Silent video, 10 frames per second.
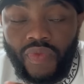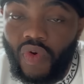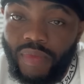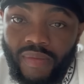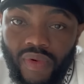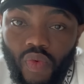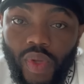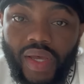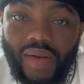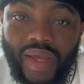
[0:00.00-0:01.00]
Remember,
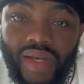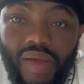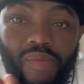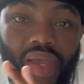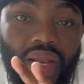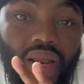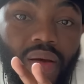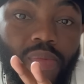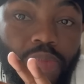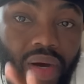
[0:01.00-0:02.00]
we could end up being in a
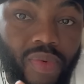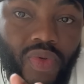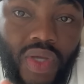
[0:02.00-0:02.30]
bubble.